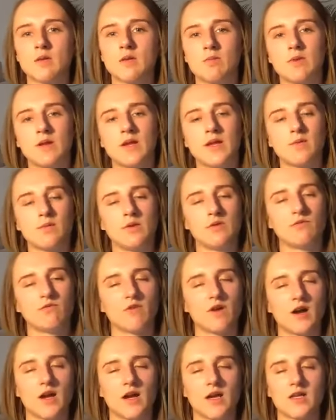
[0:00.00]
Maybe
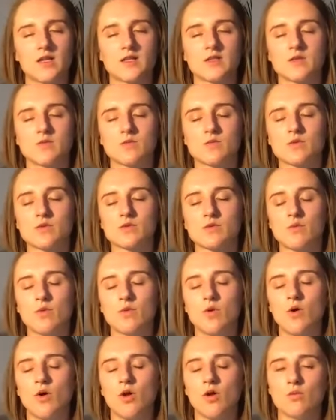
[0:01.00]
find some
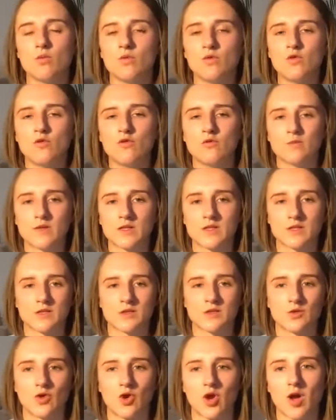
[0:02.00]
small movements
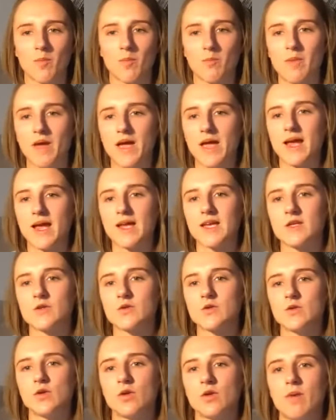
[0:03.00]
to come back
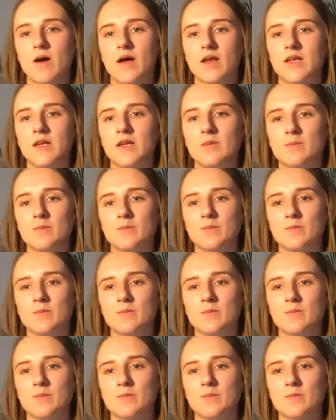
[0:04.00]
into your body.